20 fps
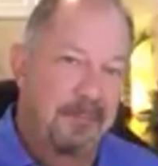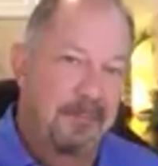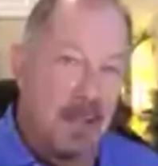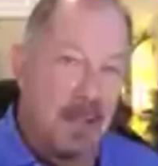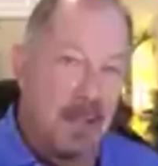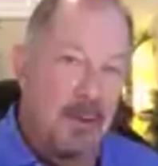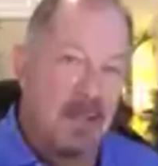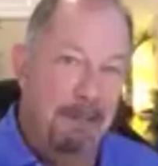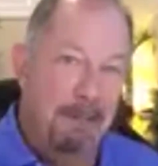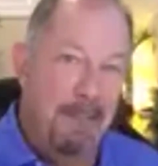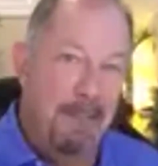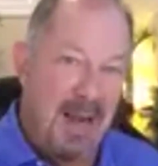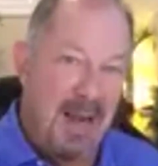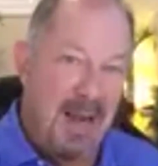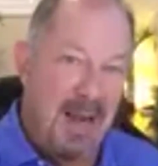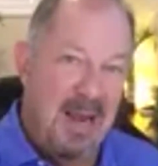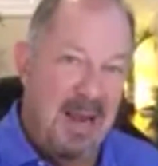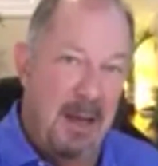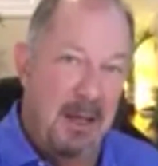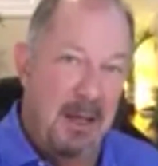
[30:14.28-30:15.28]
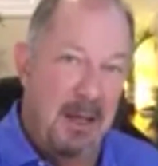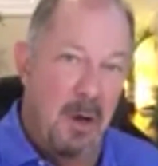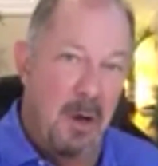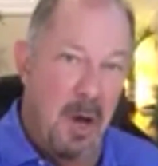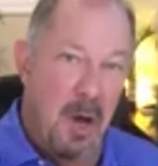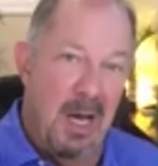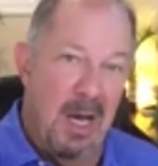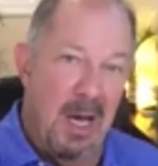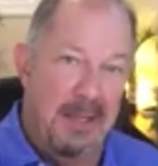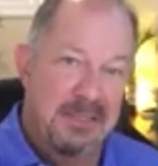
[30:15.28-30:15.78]
Seller can pay
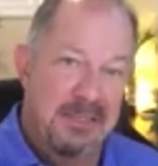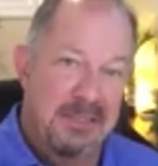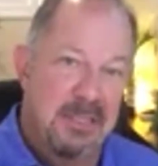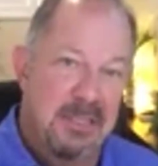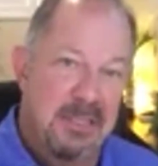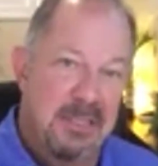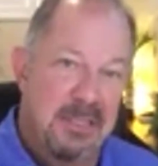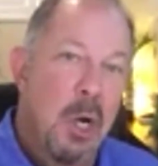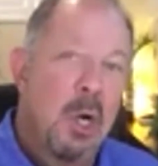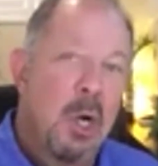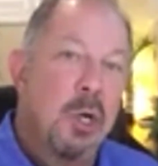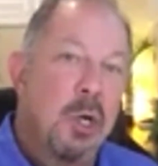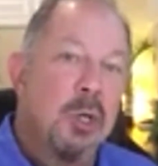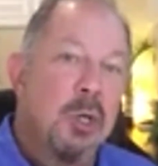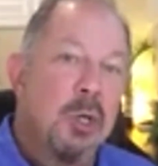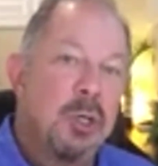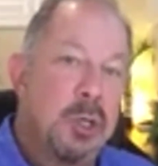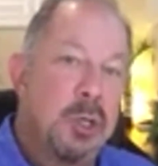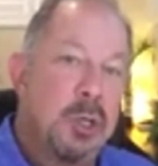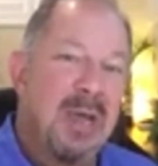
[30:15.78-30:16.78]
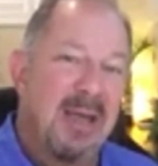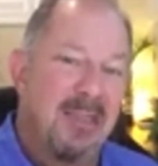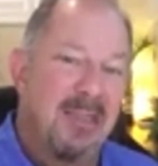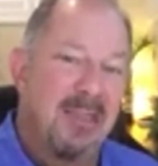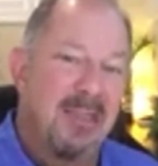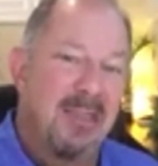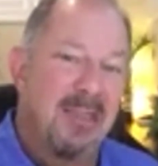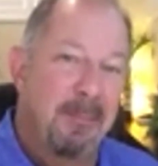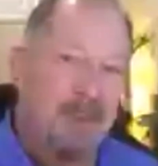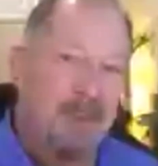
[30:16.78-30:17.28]
that cost.
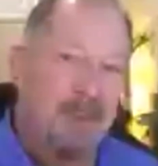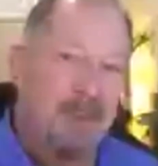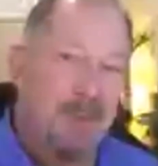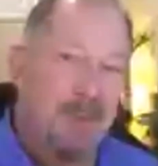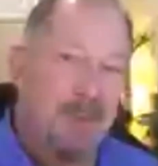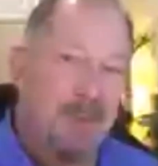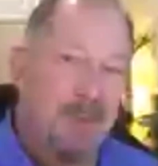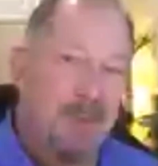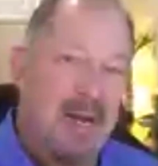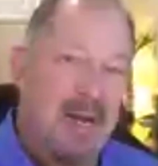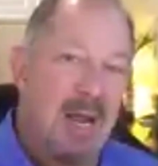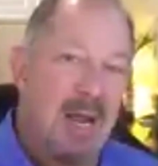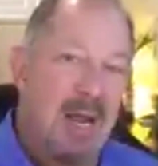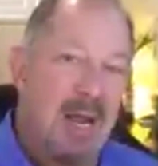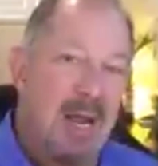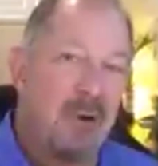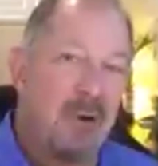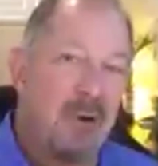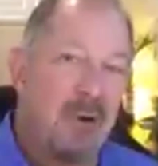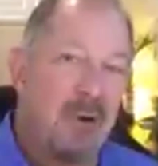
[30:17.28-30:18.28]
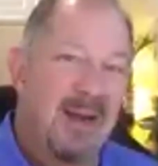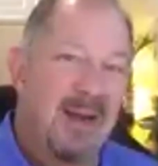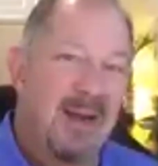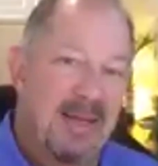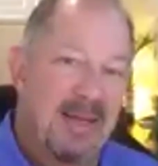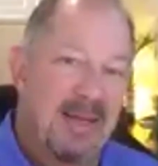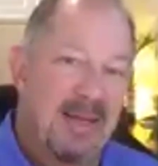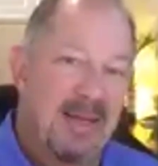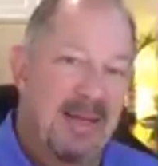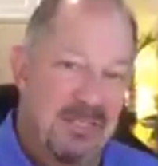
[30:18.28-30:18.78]
You get the best rate and
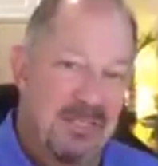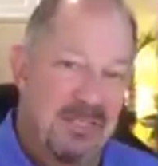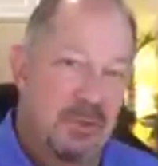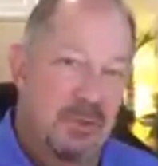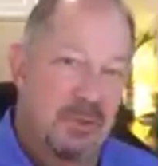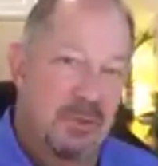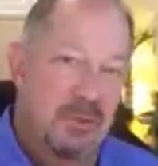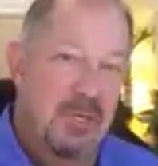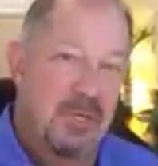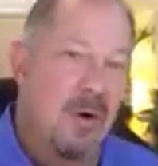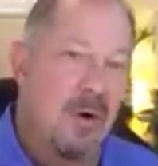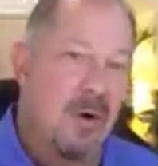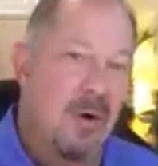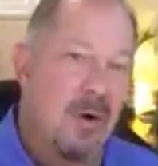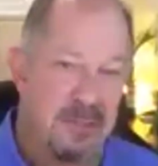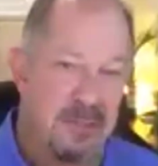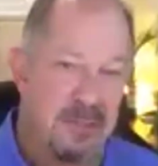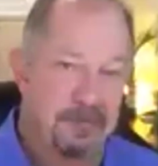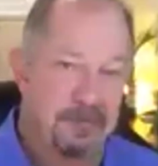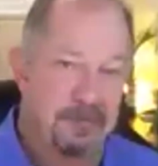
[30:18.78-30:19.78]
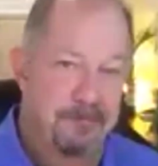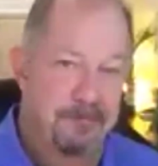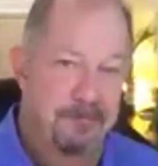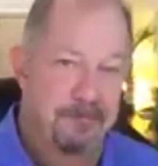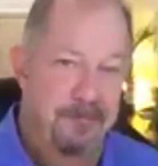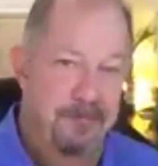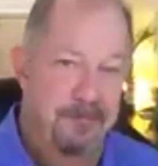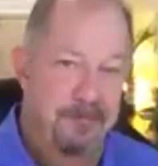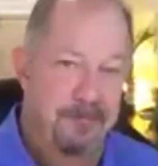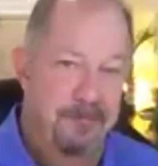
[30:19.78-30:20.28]
refinance to your option.
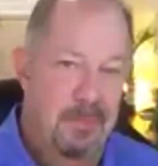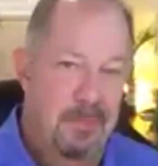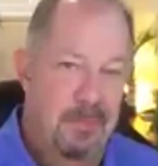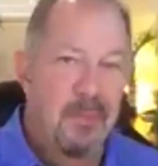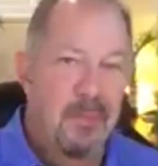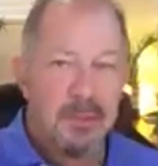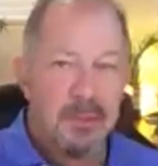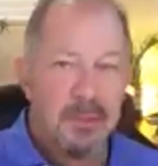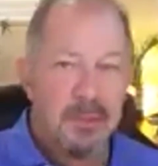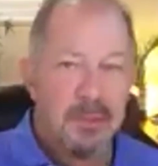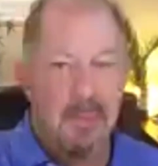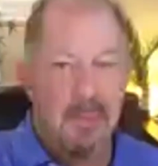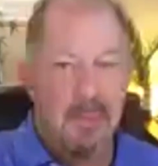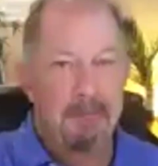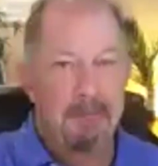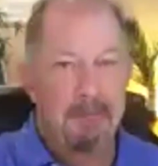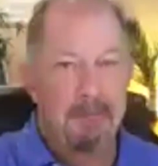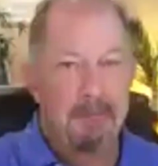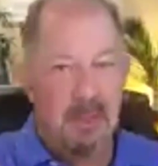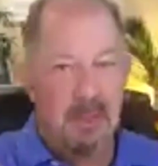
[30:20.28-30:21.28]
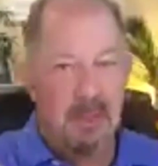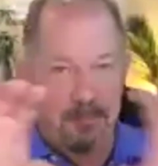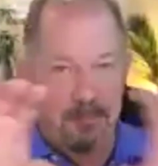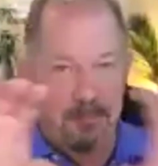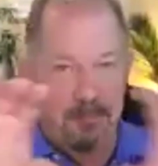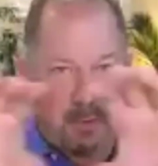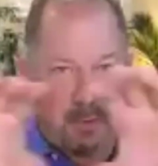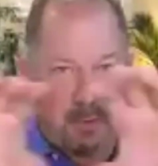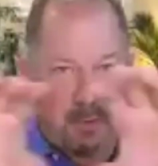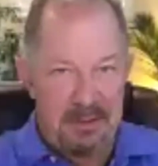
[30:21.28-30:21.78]
Those are my
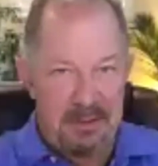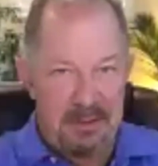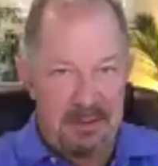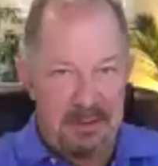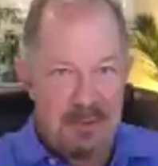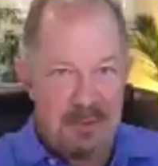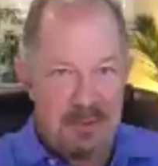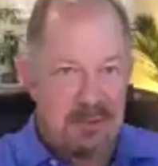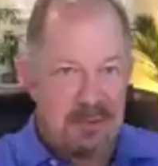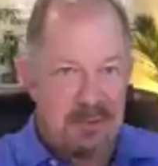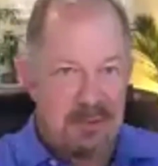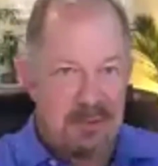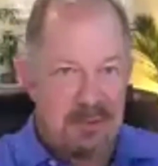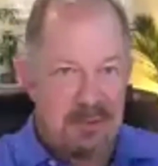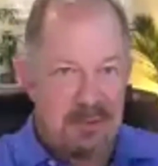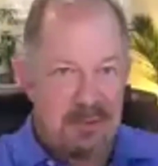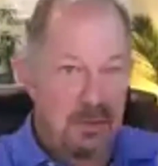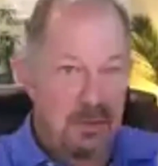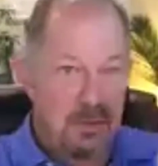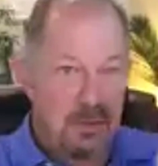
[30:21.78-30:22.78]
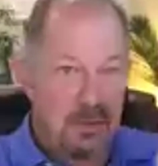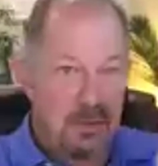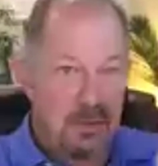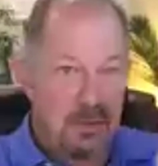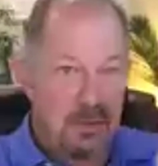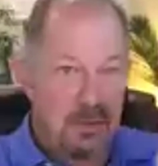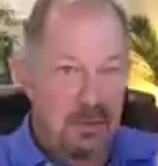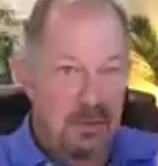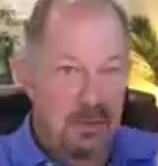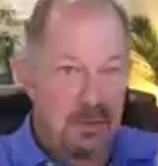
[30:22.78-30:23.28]
bullet points next to
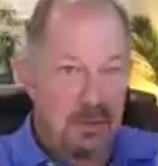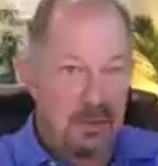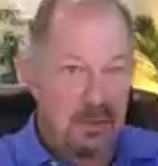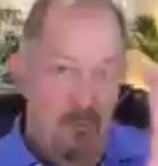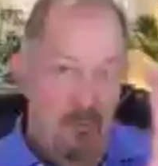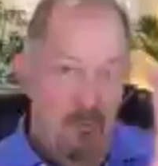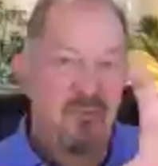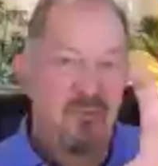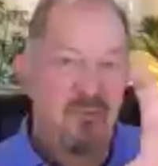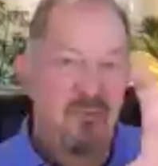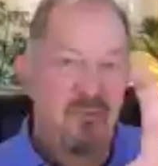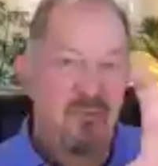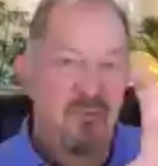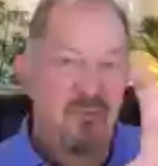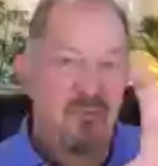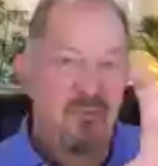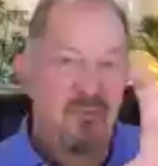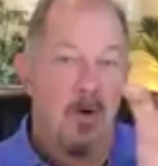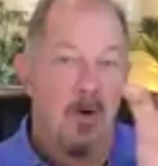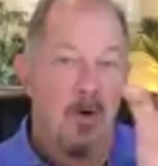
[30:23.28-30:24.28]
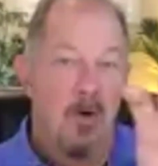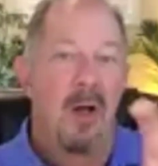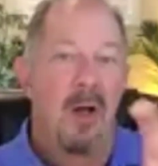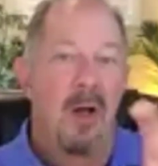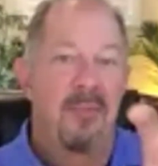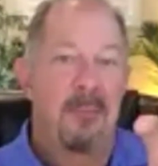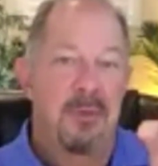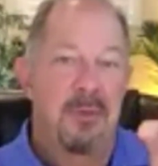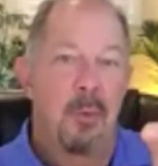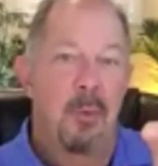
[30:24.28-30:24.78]
the video I
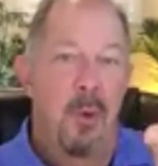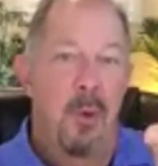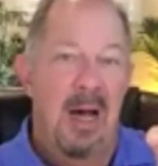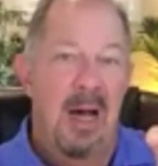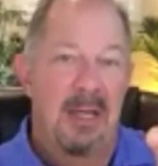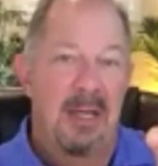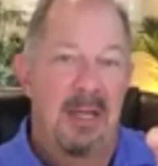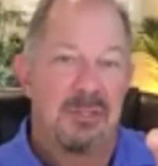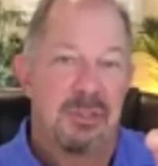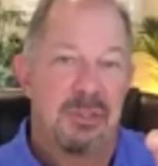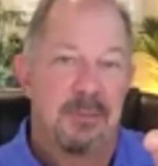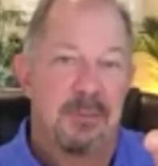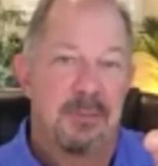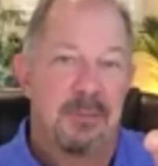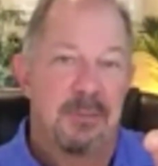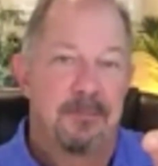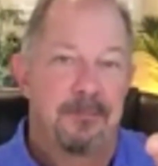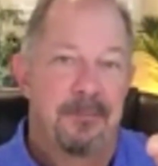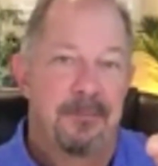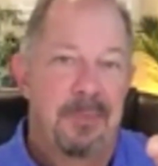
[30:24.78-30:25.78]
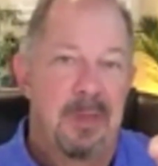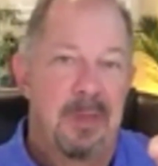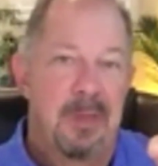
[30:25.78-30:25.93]
want them to watch.